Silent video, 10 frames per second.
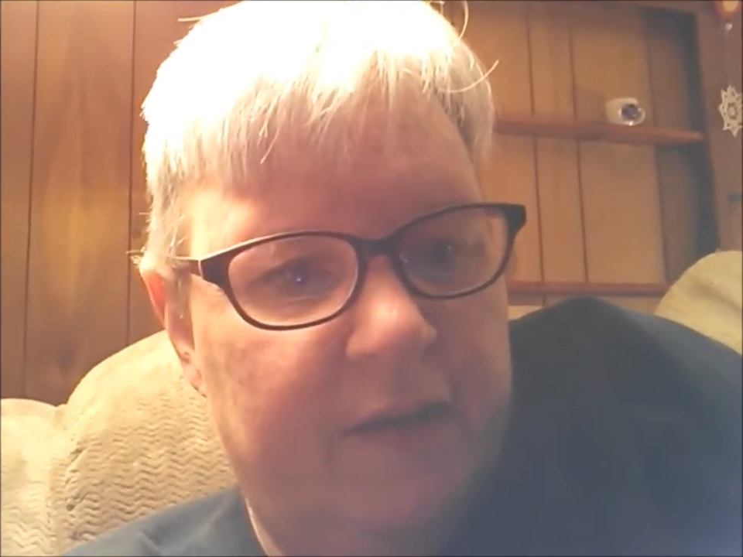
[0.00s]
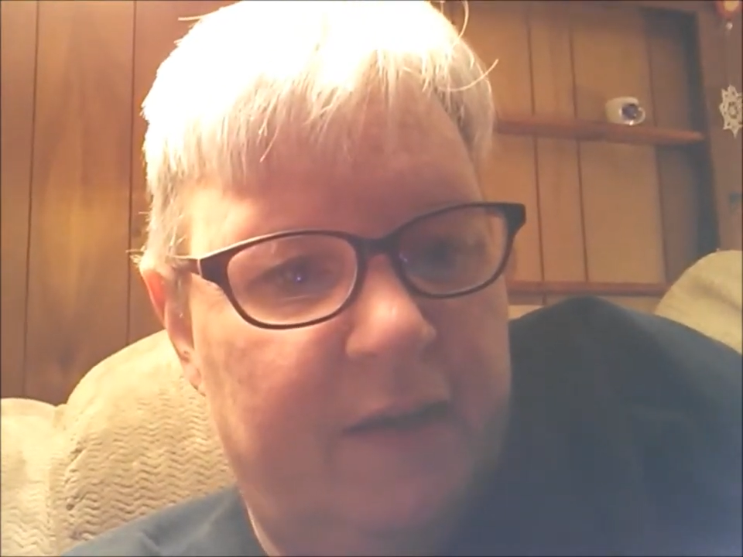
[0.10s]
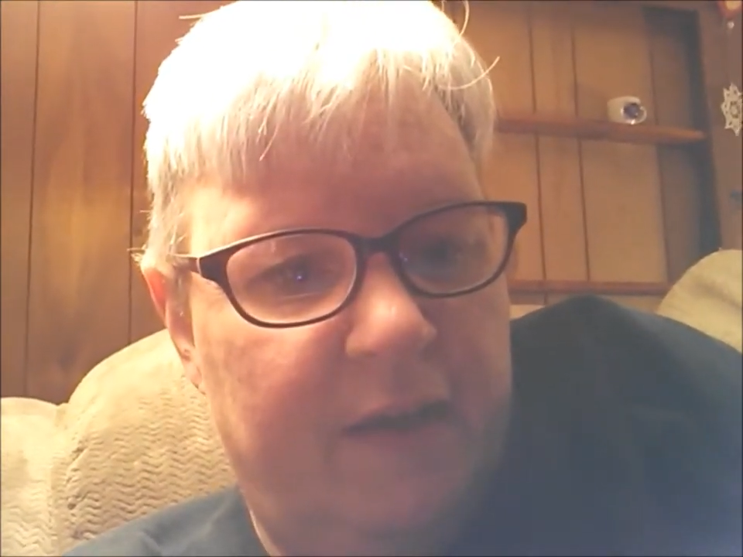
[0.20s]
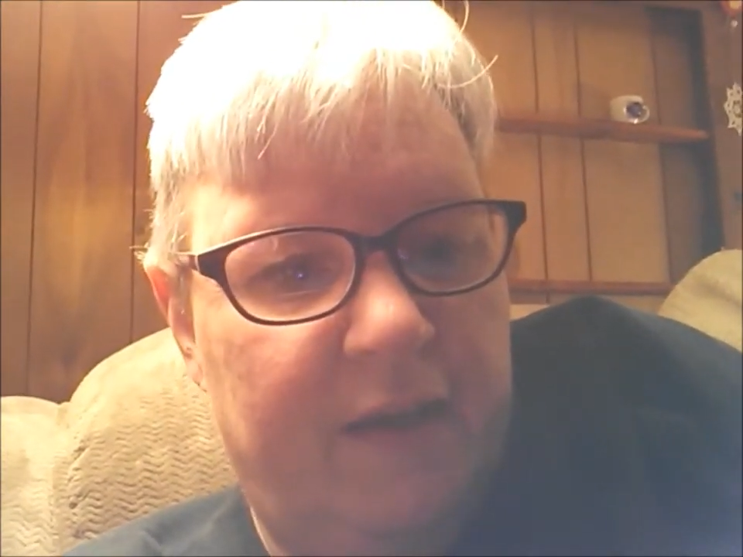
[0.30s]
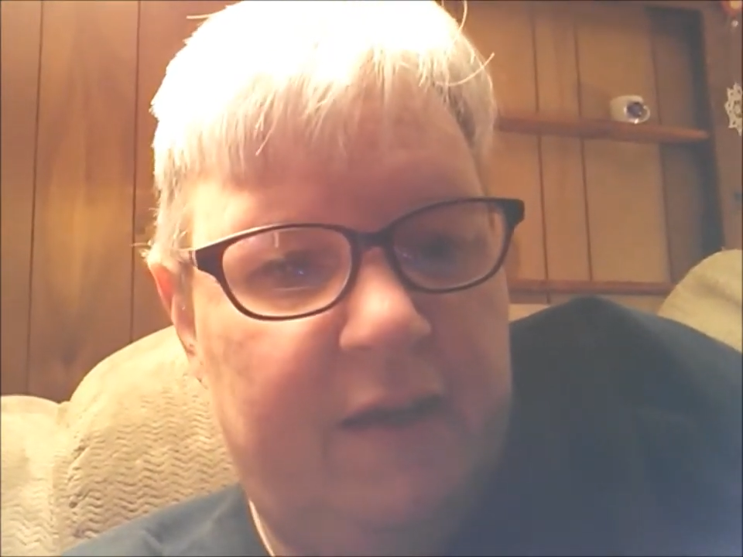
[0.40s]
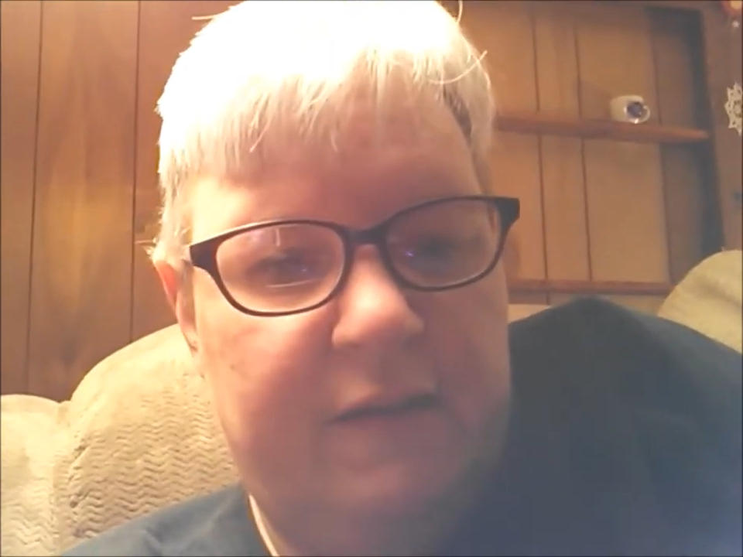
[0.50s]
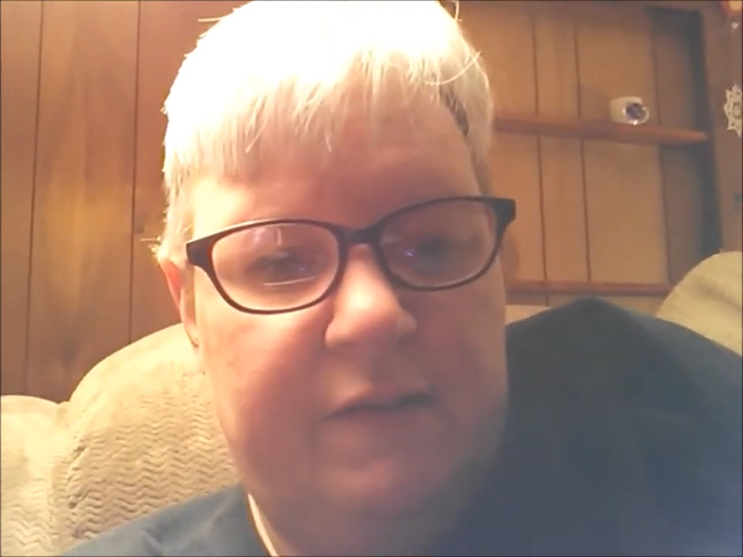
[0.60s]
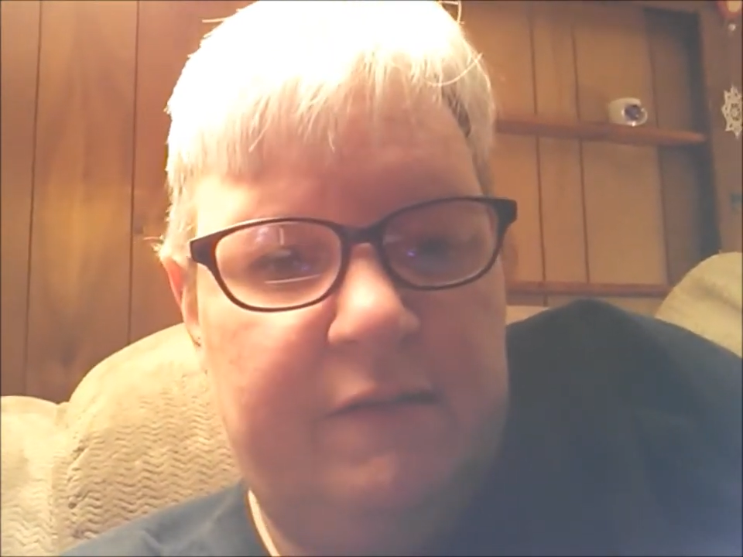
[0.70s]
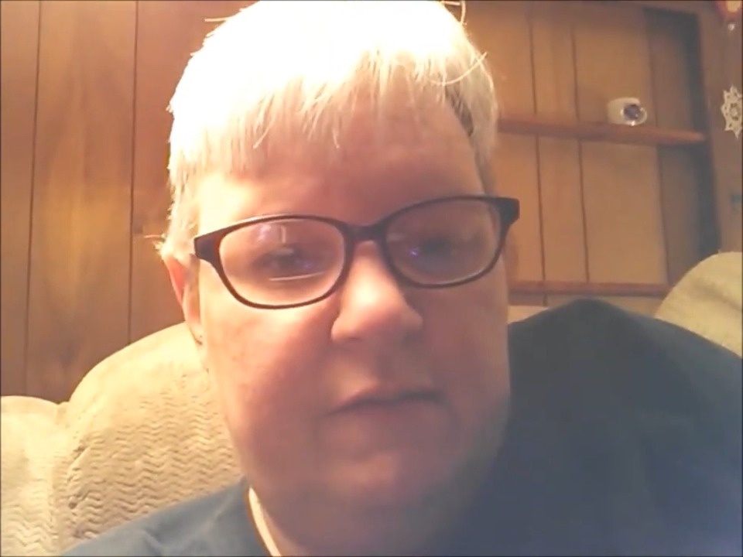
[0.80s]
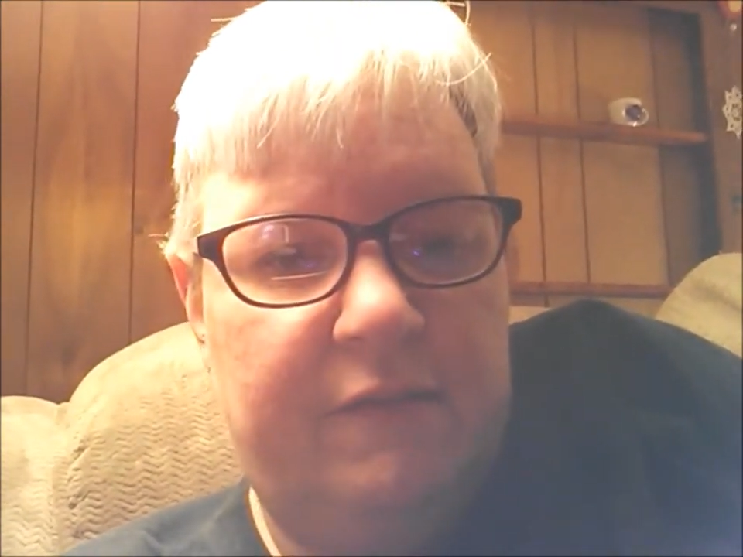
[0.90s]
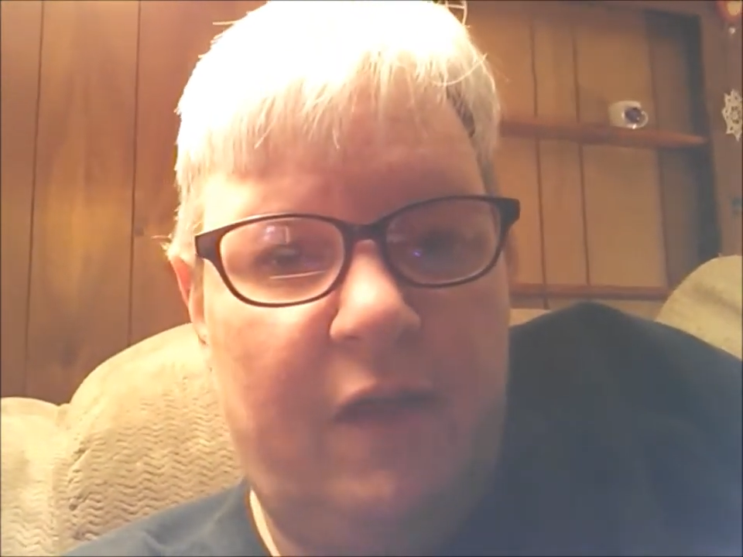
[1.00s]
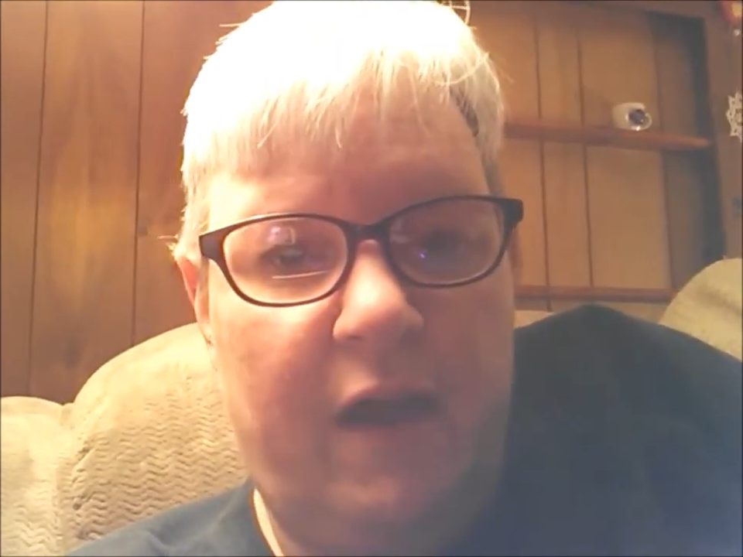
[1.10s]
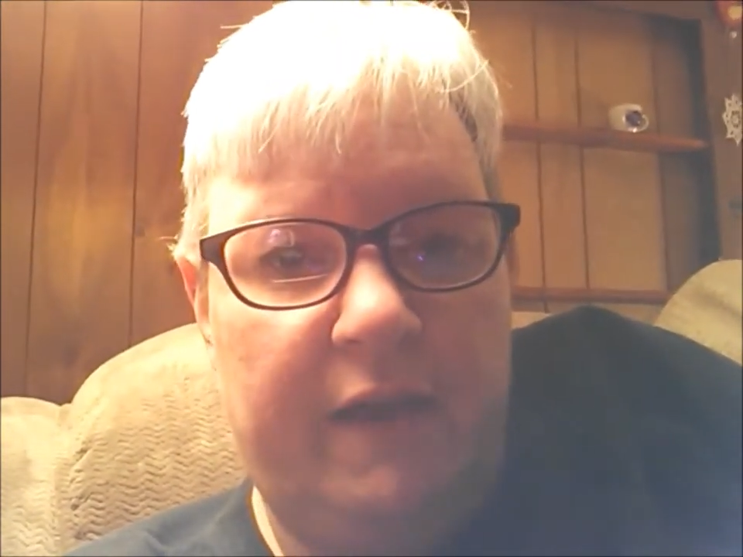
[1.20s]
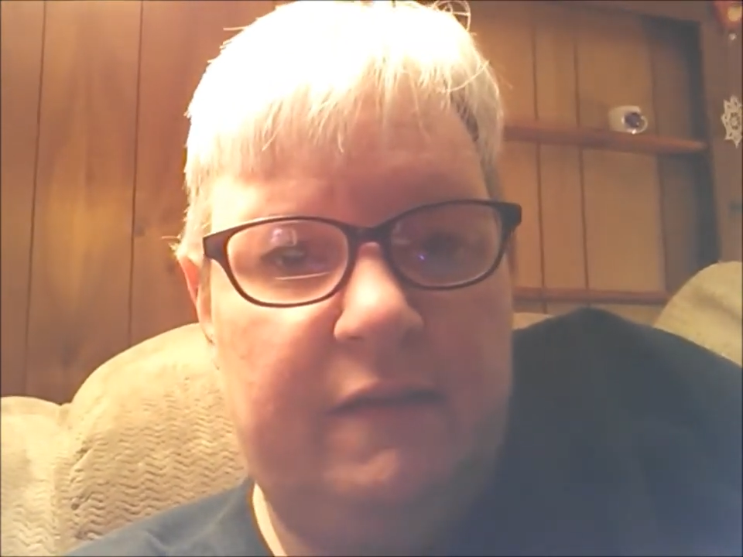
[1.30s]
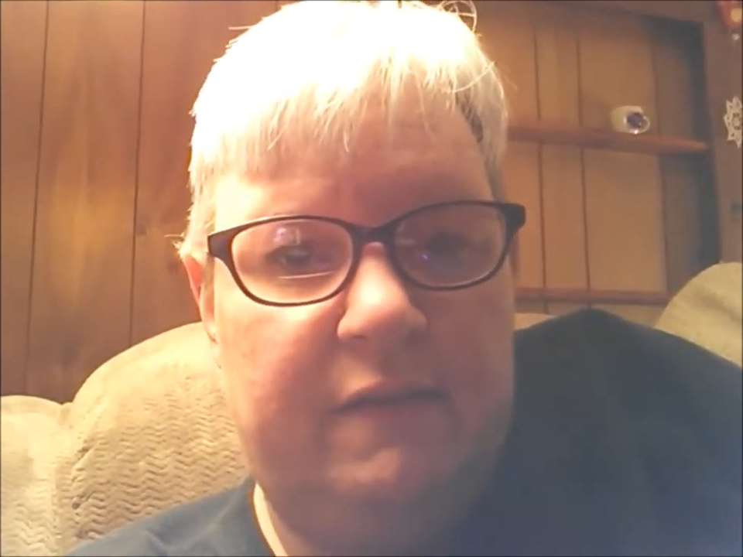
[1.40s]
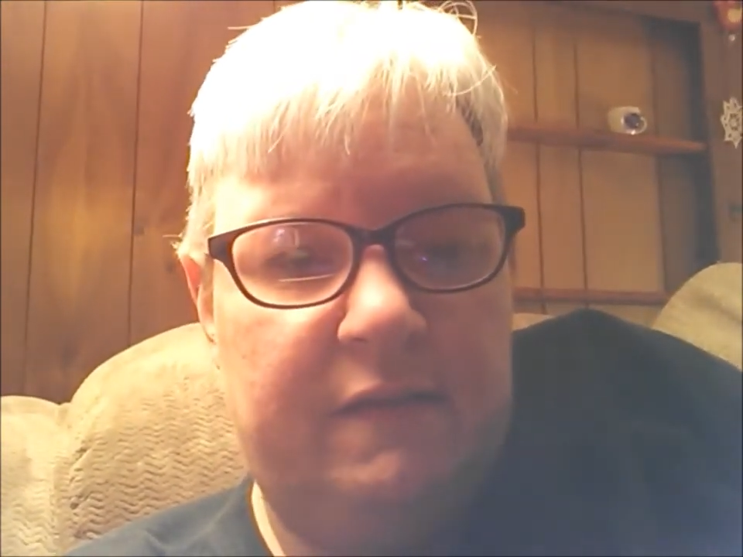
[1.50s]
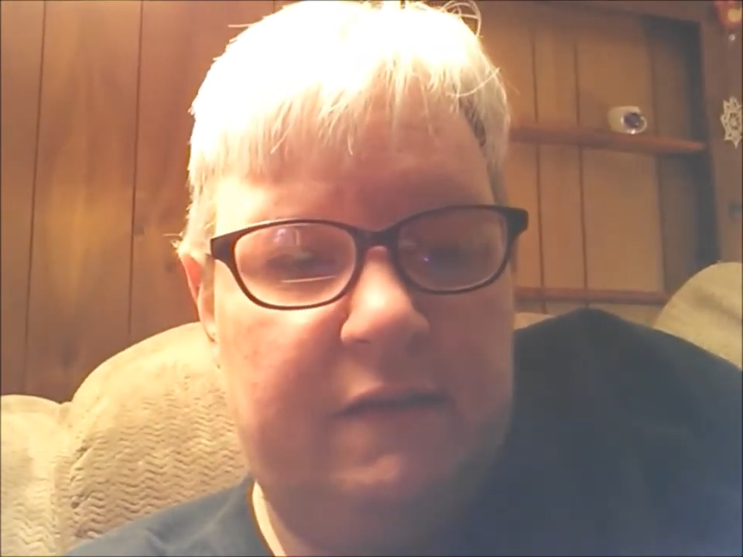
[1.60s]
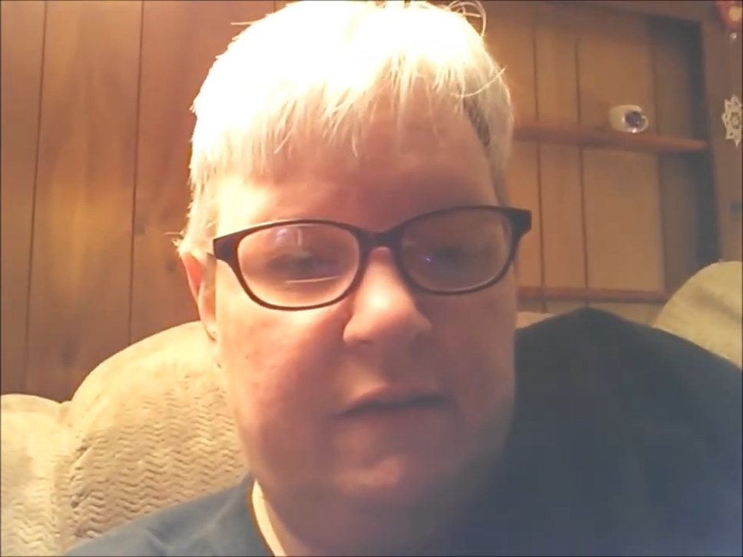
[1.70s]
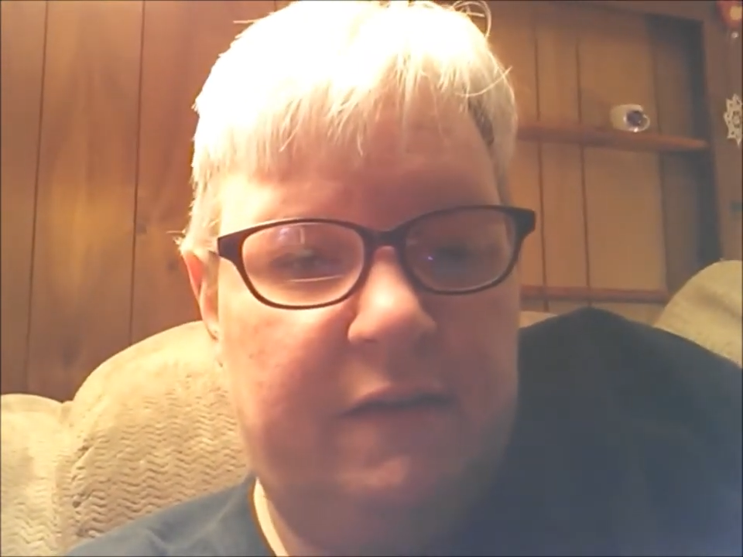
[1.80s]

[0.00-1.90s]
and ice.